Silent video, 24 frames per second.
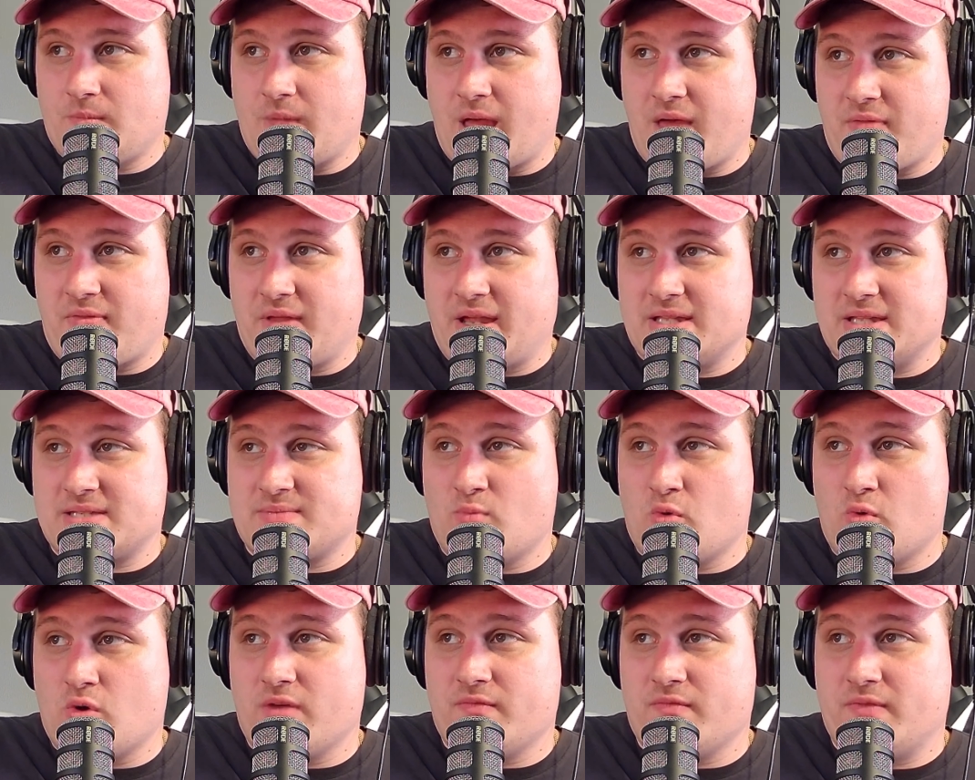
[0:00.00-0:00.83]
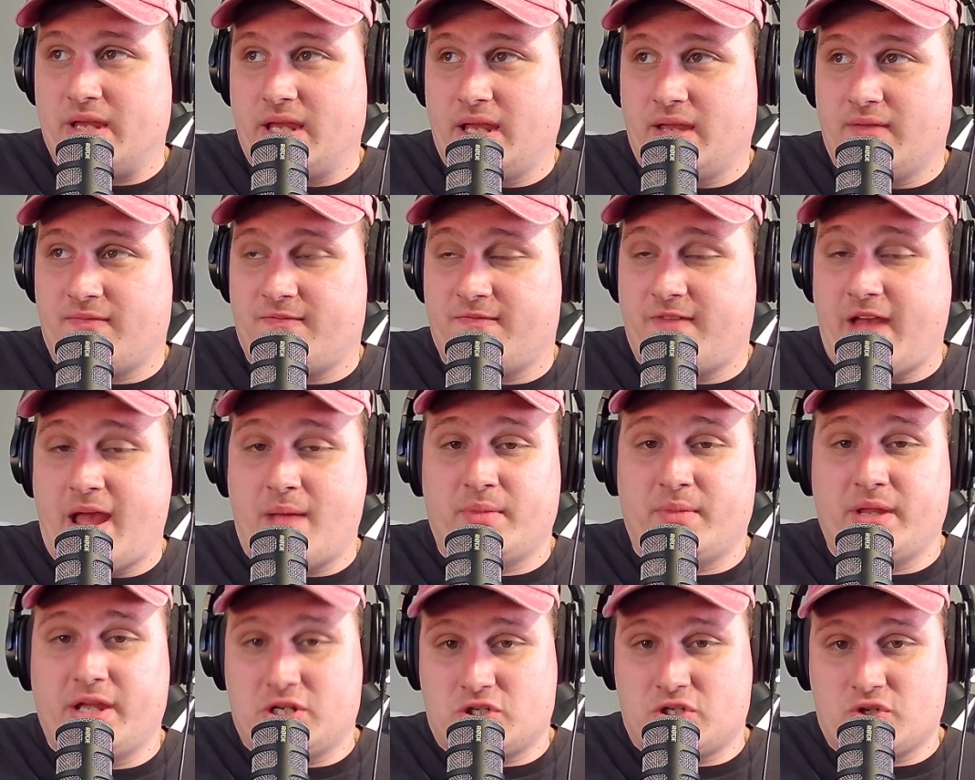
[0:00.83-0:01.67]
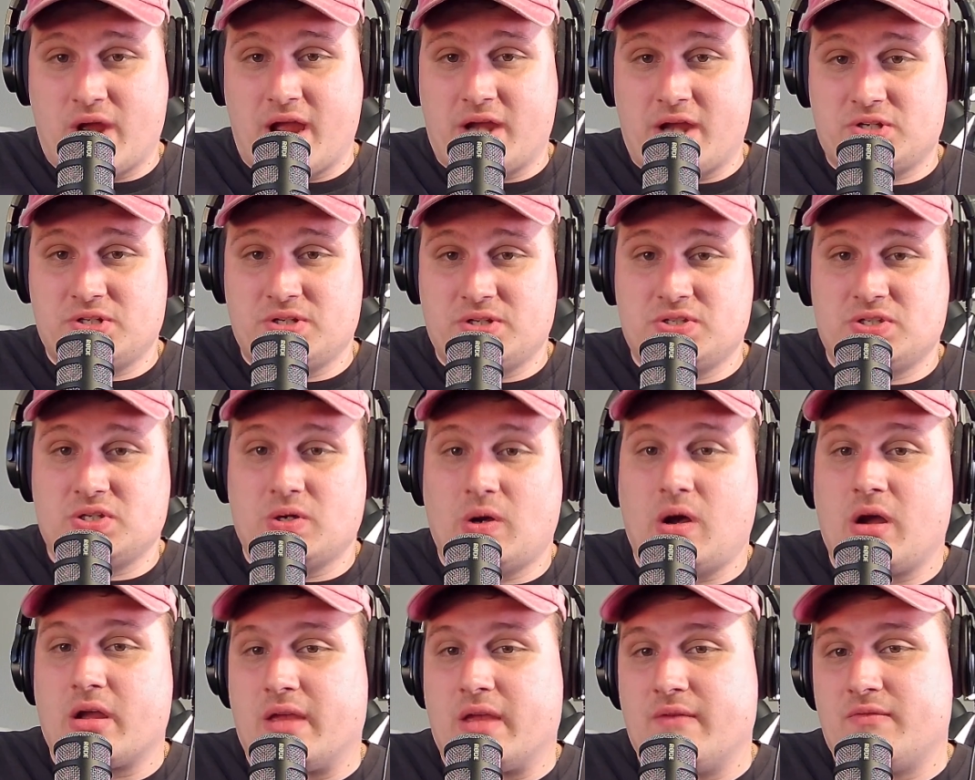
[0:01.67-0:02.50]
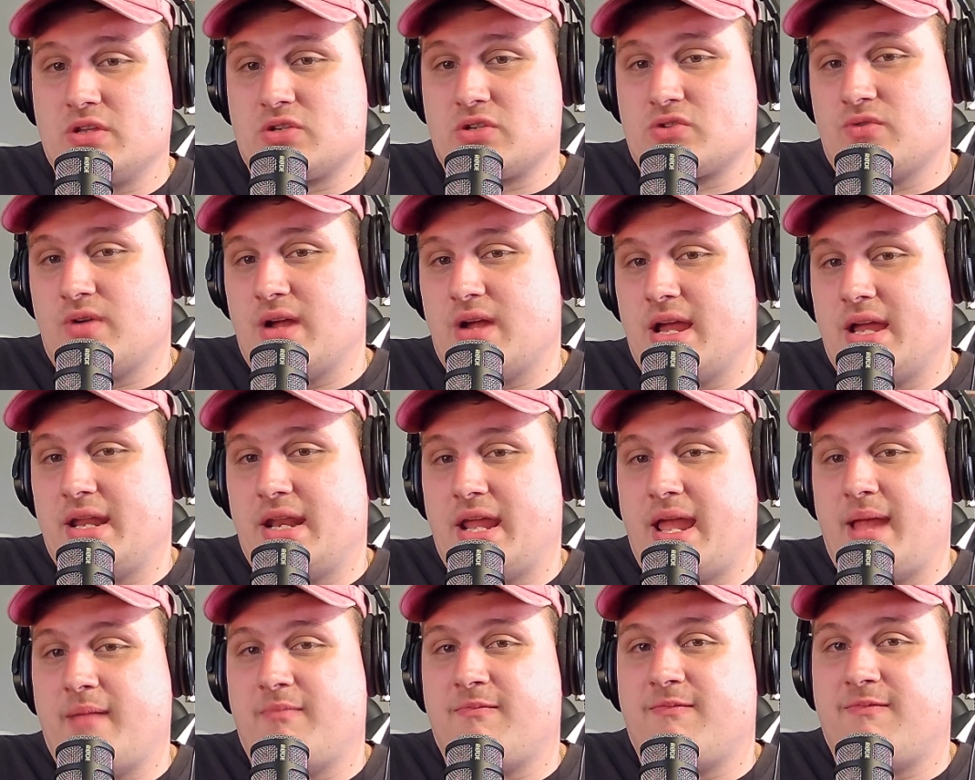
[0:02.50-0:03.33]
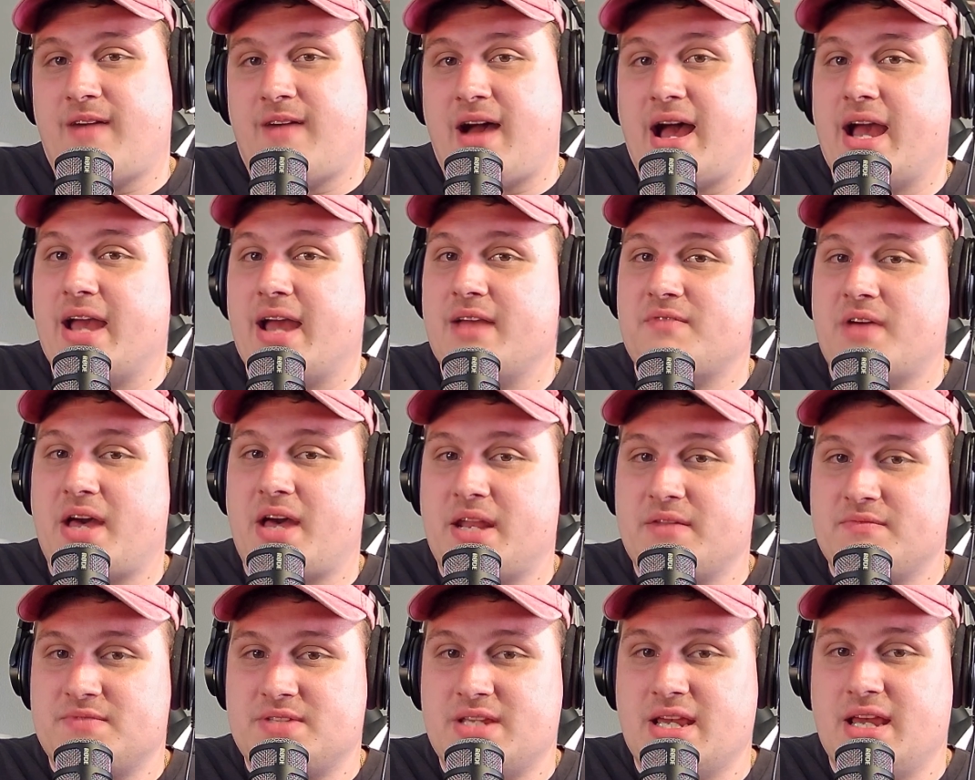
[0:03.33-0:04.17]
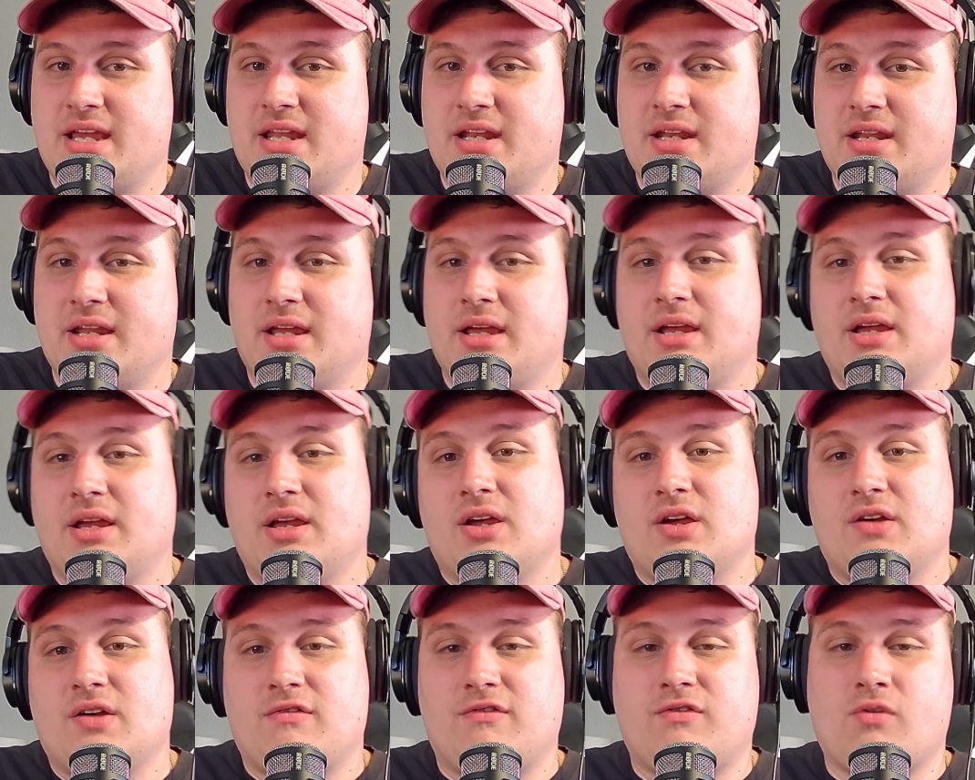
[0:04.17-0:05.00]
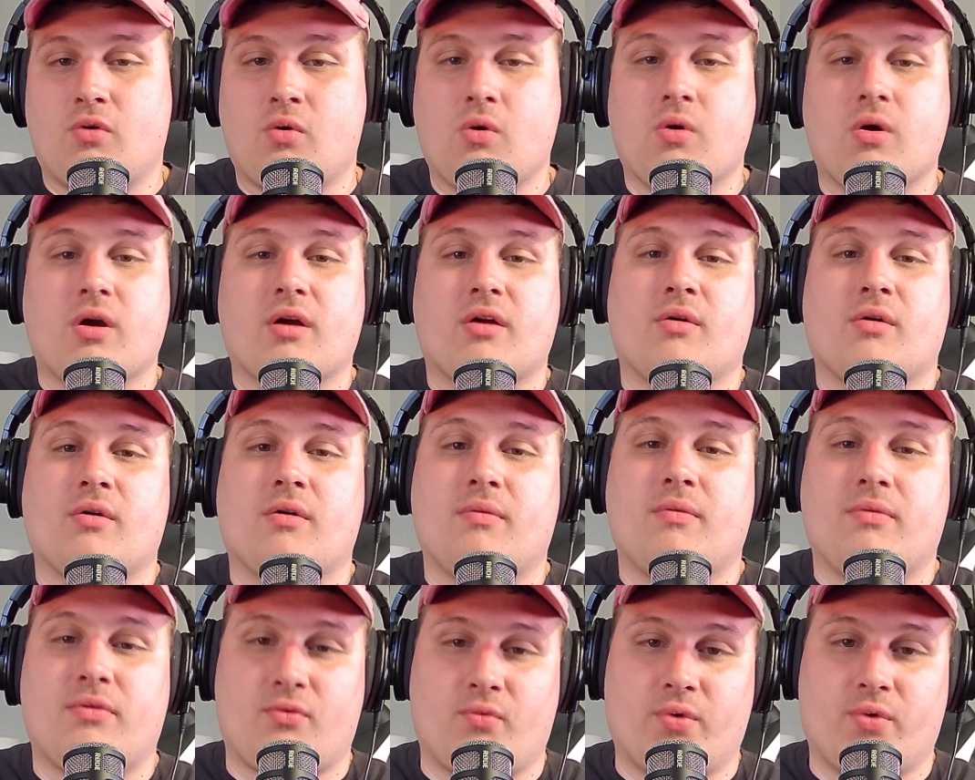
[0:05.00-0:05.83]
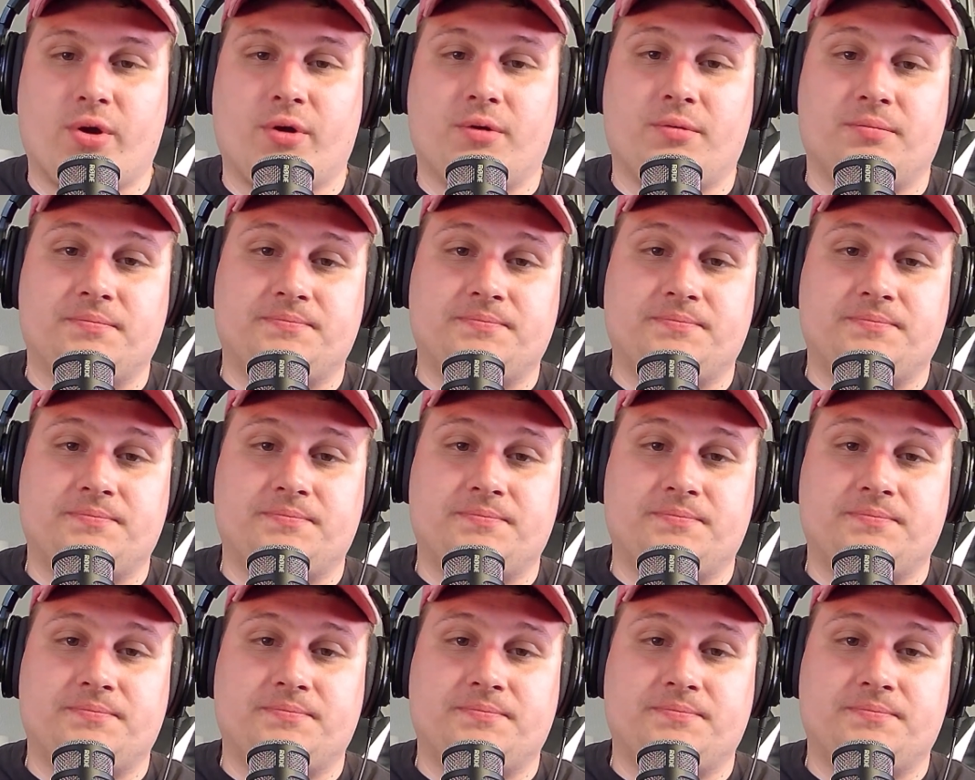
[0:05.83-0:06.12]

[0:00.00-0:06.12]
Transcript: I think it's more of a family attraction. So I'll give this ride a 5 out of 10 for thrill.